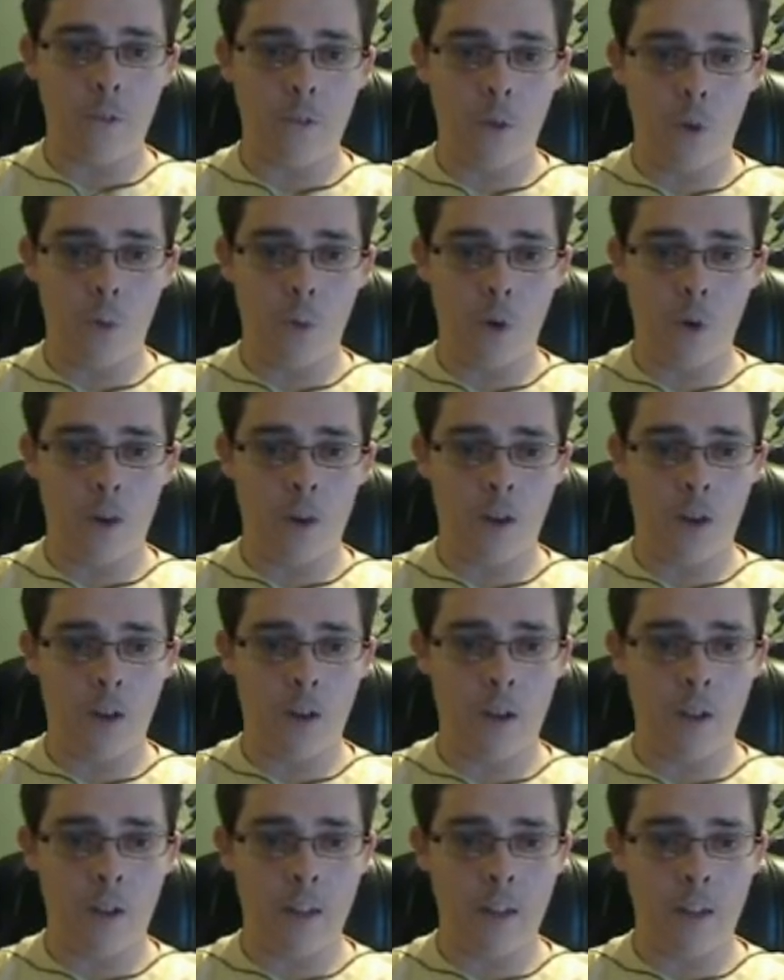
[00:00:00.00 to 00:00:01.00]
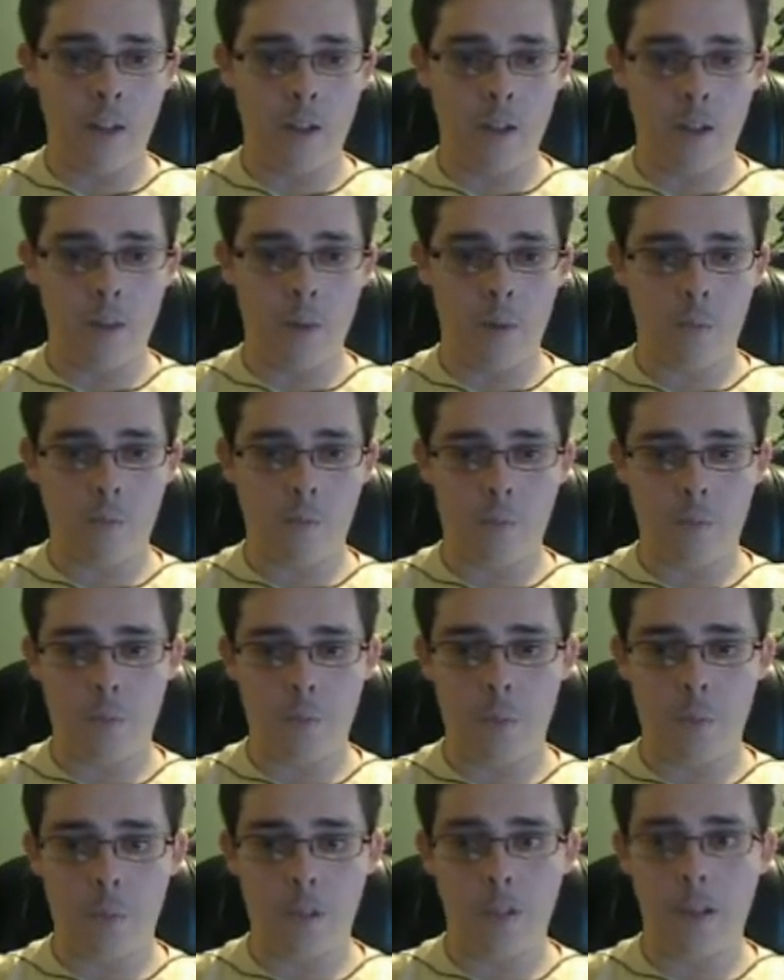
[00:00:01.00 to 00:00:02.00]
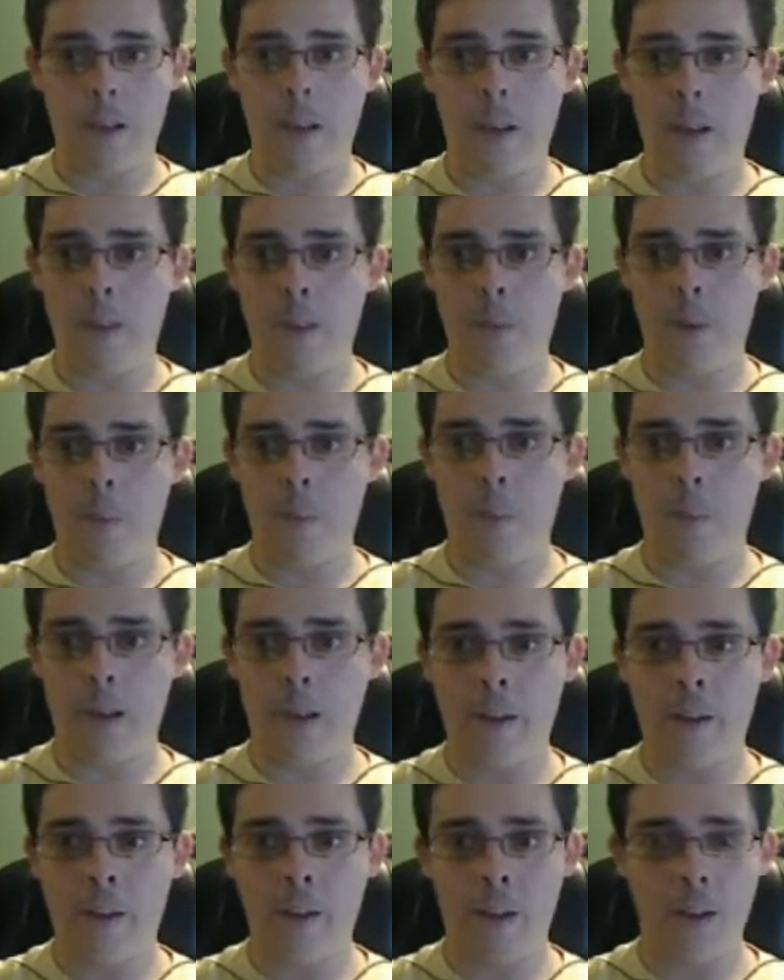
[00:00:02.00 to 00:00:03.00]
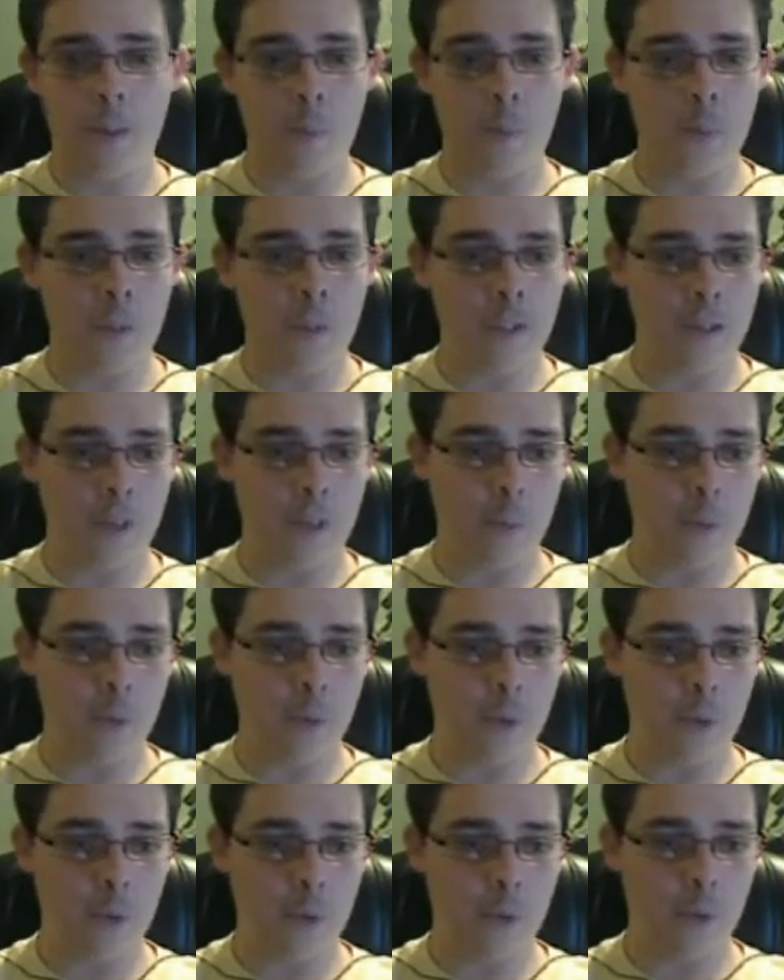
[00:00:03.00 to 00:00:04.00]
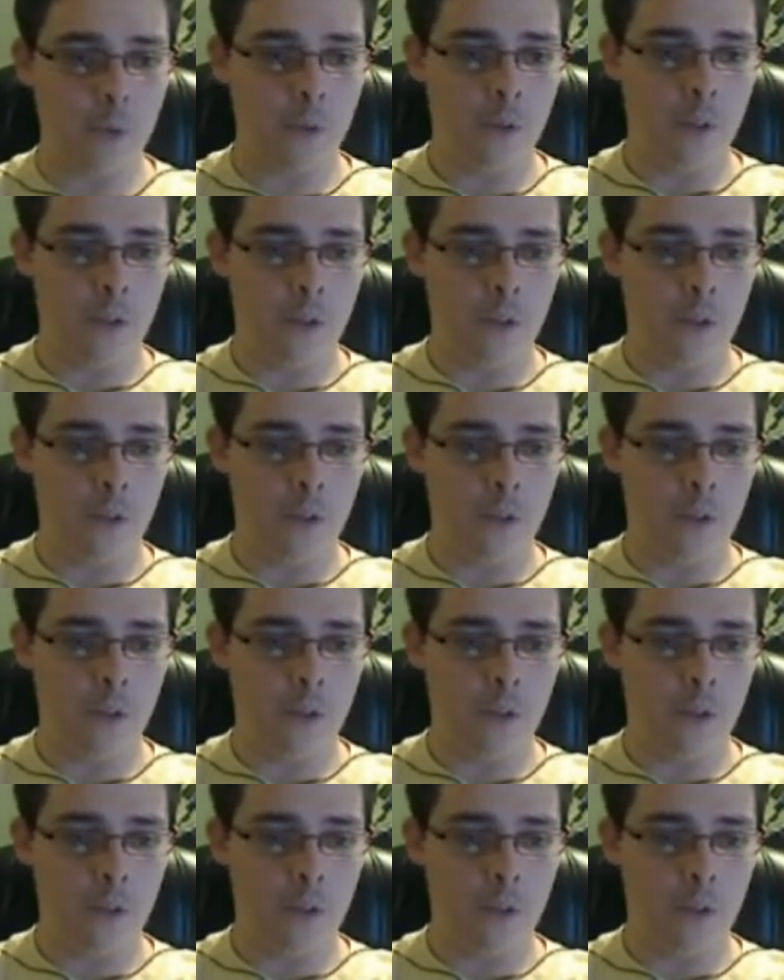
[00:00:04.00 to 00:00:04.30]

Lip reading: a few more gates because my income is able to